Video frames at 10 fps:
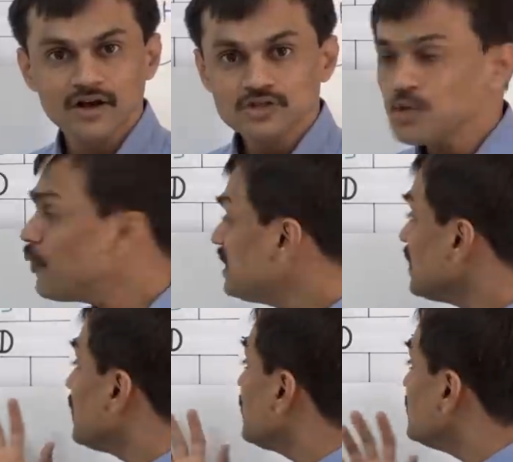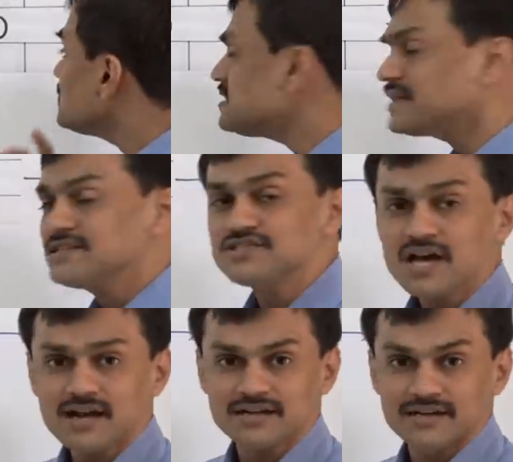So when the earliest it can
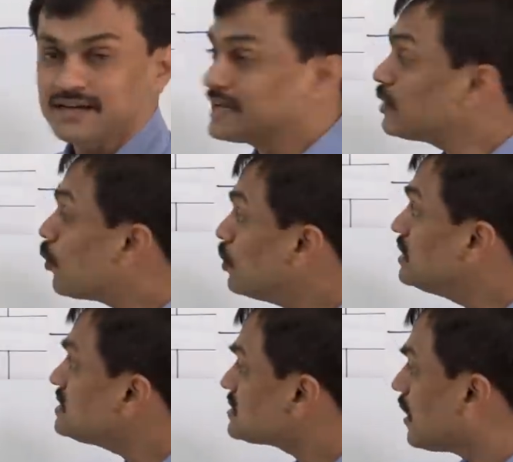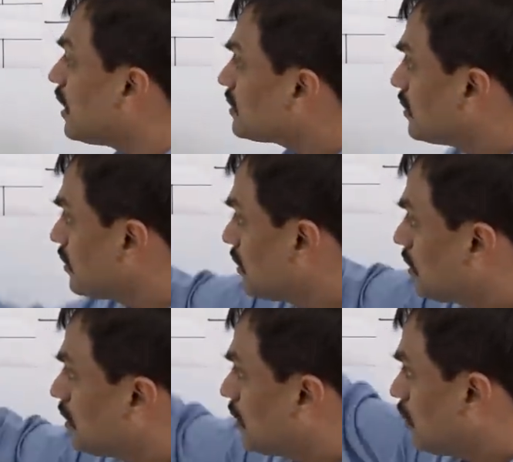start? It can only start
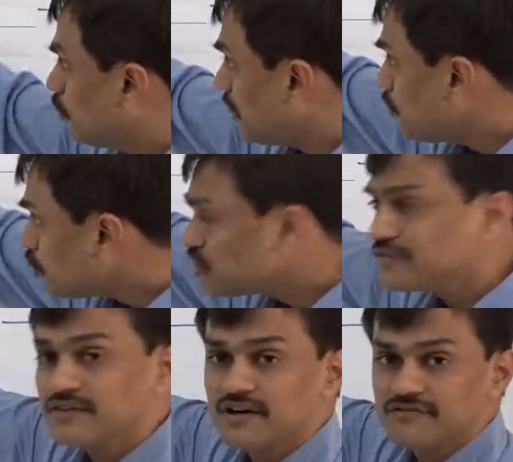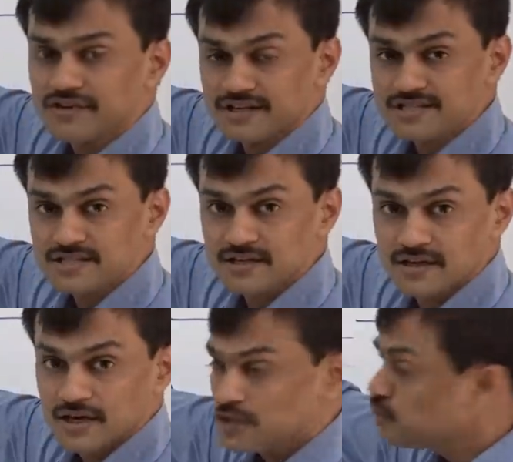when both of them are finished.
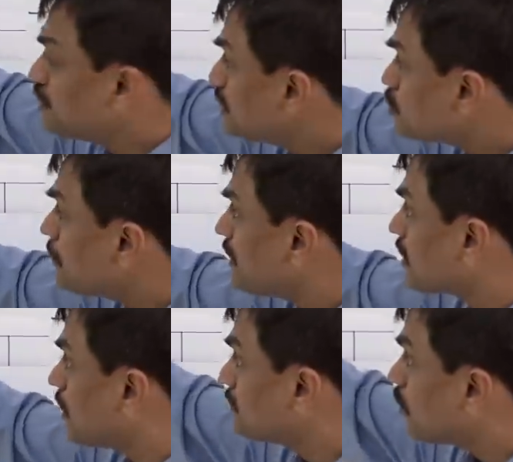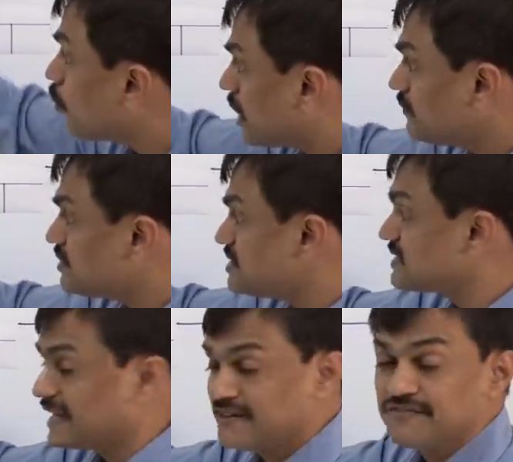So we need to pick up the one which
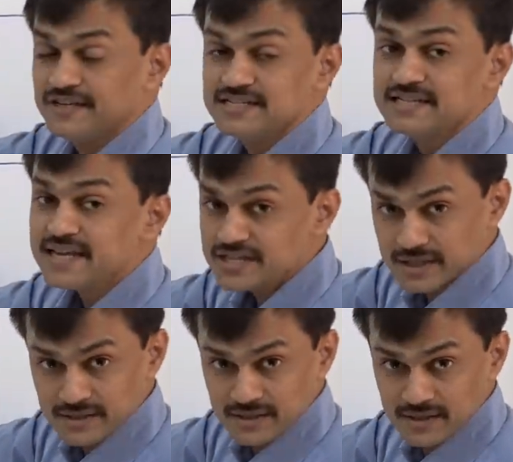is getting finished later.